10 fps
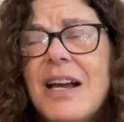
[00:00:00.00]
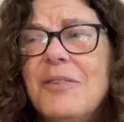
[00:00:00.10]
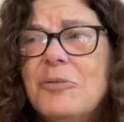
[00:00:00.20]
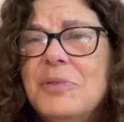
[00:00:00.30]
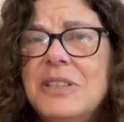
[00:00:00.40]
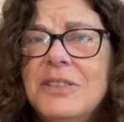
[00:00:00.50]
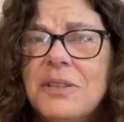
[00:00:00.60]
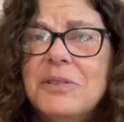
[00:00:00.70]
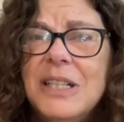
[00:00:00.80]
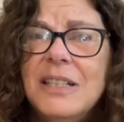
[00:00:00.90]
I will be
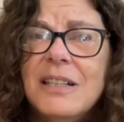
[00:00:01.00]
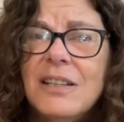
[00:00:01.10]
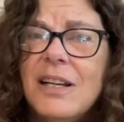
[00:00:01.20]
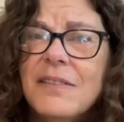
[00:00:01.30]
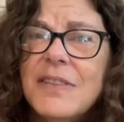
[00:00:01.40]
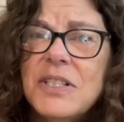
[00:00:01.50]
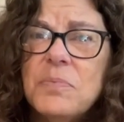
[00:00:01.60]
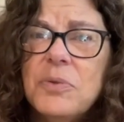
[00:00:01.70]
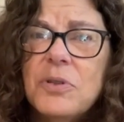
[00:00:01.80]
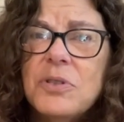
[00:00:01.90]
donating a lot of these
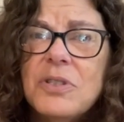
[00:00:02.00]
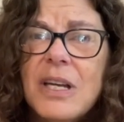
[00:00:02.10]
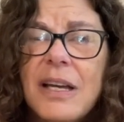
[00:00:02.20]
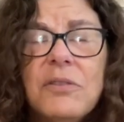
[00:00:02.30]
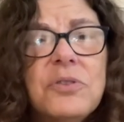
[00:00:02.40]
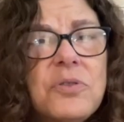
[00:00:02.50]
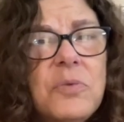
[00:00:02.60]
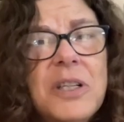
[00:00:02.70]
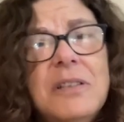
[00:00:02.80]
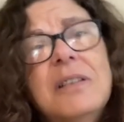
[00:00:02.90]
books
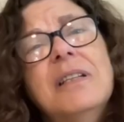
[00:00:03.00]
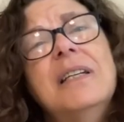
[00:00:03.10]
elsewhere.